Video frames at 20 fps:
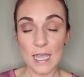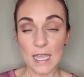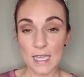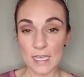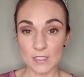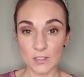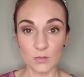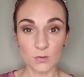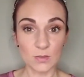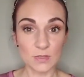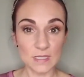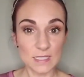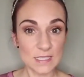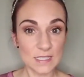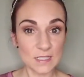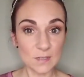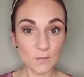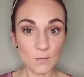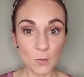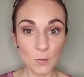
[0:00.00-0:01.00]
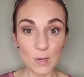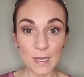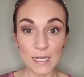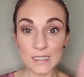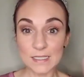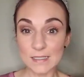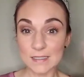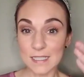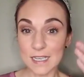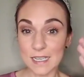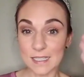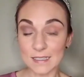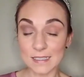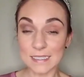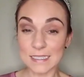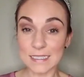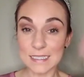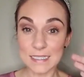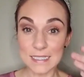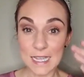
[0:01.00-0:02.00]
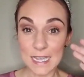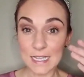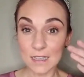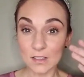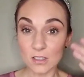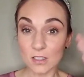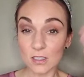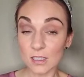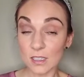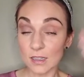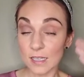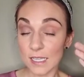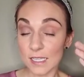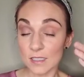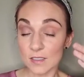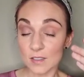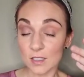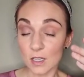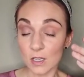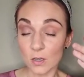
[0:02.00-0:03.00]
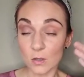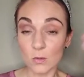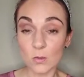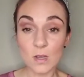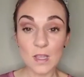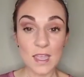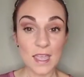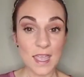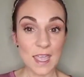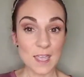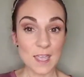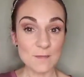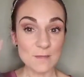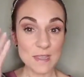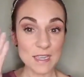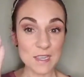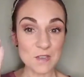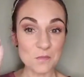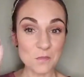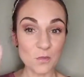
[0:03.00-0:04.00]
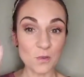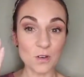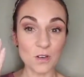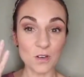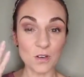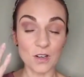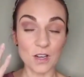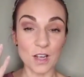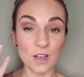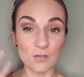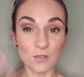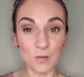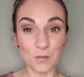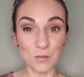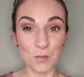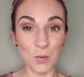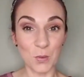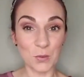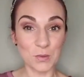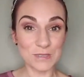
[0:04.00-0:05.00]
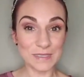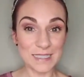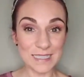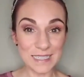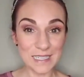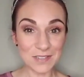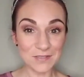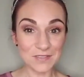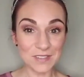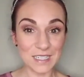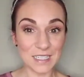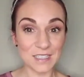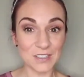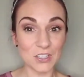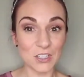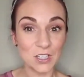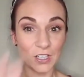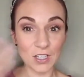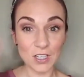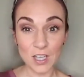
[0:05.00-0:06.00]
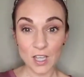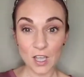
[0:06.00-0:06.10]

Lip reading: It's a really simple way to take like a day look like so and make it more of a bold evening look